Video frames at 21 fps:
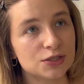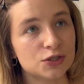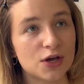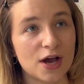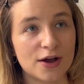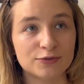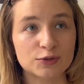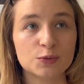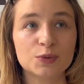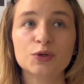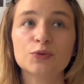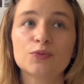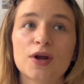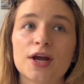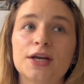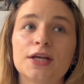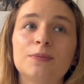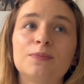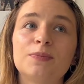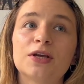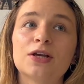You have to be
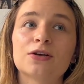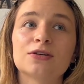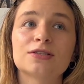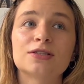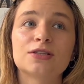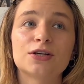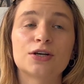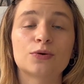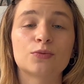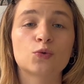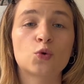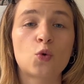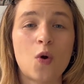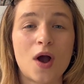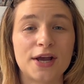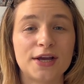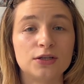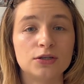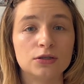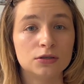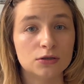ready because they're
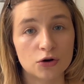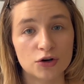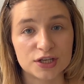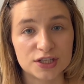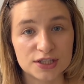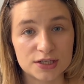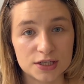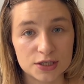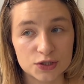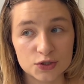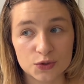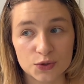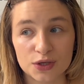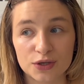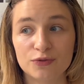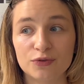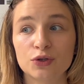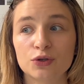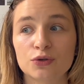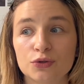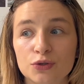quite noisy, so if
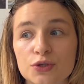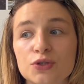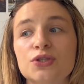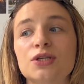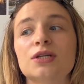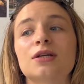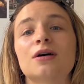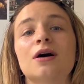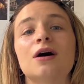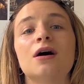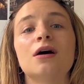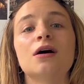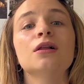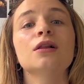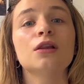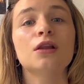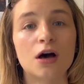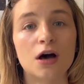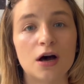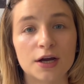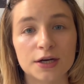you use it a
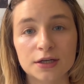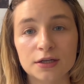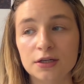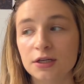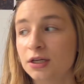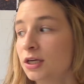lot